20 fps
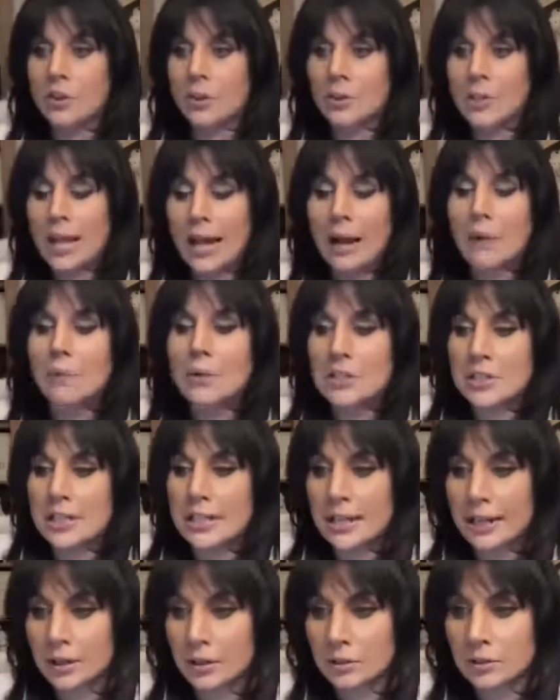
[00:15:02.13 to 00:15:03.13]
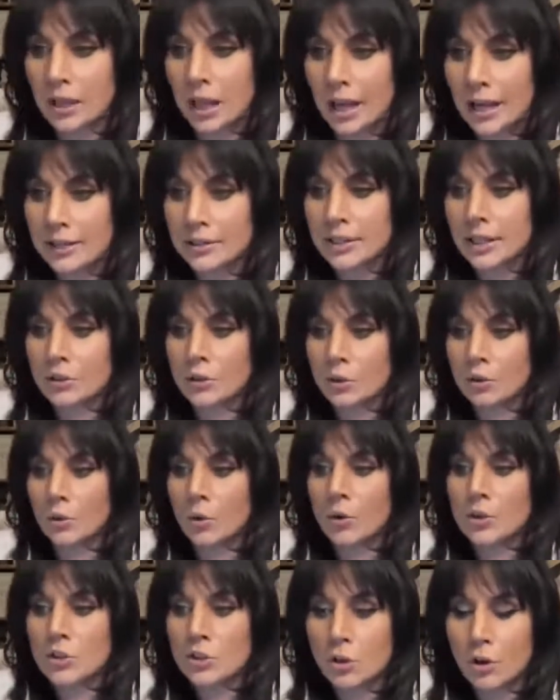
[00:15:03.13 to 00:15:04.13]
so that was the airline that the
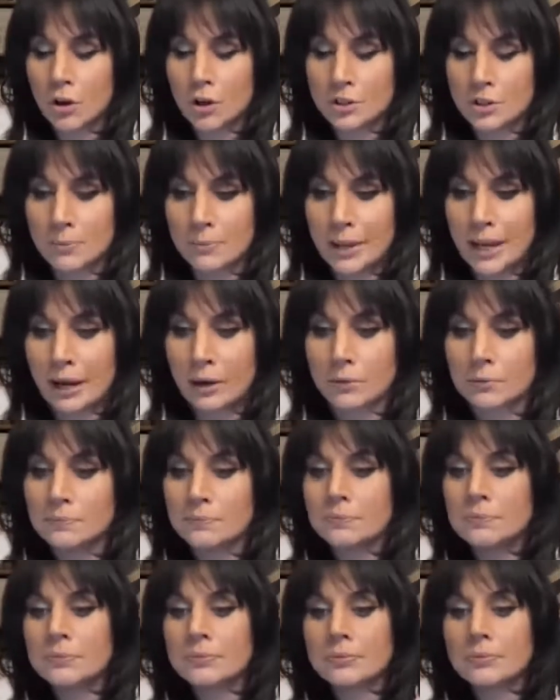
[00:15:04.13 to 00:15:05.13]
Lord talked about